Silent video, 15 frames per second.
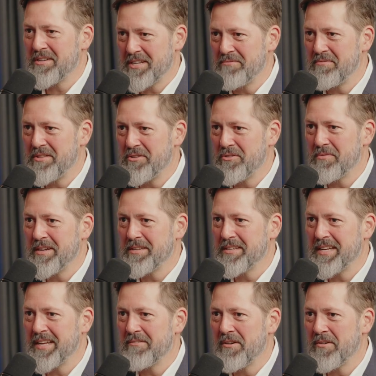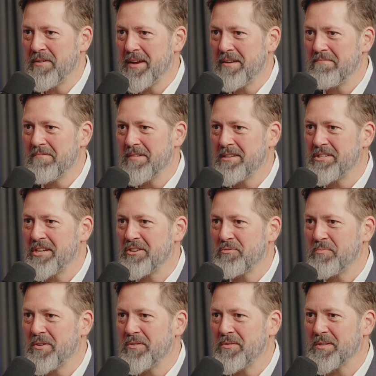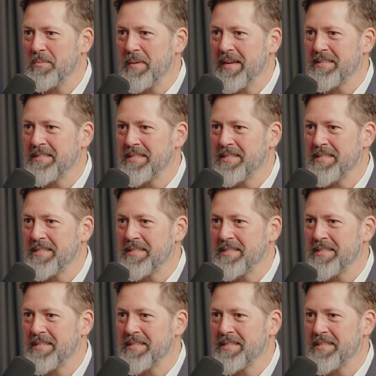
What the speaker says: did with you recently, where we had one gentleman who was about